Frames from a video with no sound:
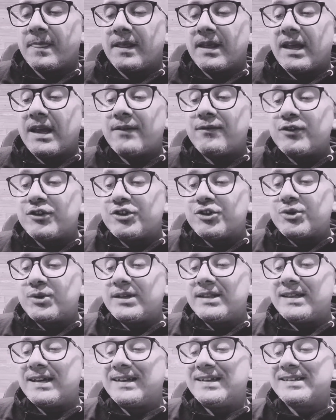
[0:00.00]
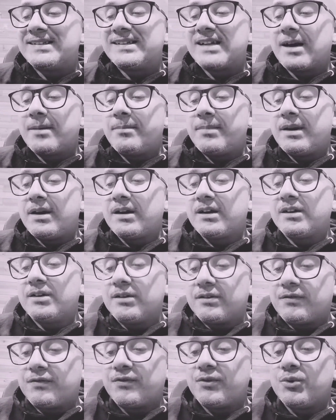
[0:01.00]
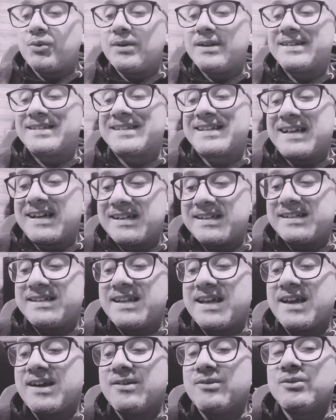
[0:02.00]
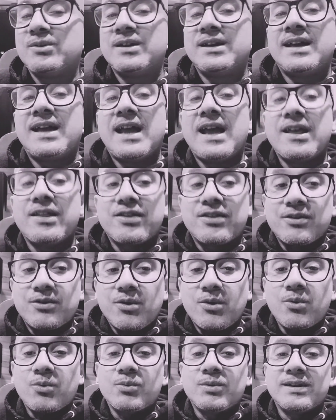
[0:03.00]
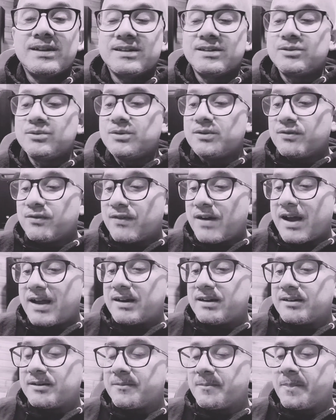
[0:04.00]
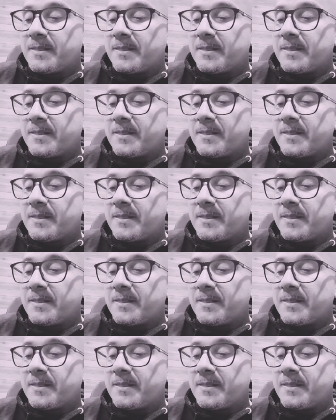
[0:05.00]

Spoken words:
Every tree that does not bear good fruit is cut down and thrown into the fire.